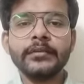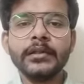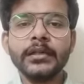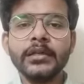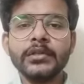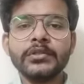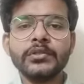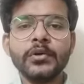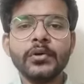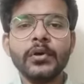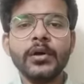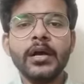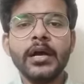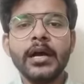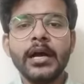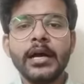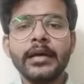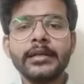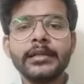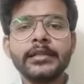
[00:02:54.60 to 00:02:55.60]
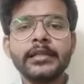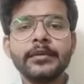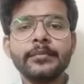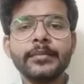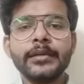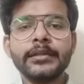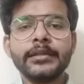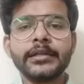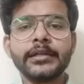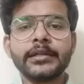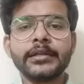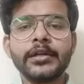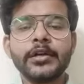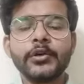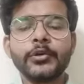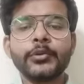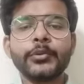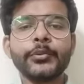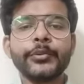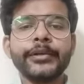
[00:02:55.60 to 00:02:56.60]
So another method
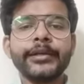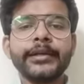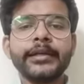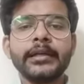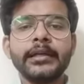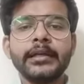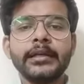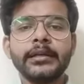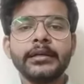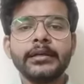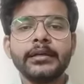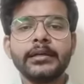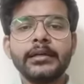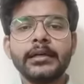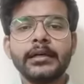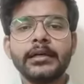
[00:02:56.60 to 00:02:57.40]
to declare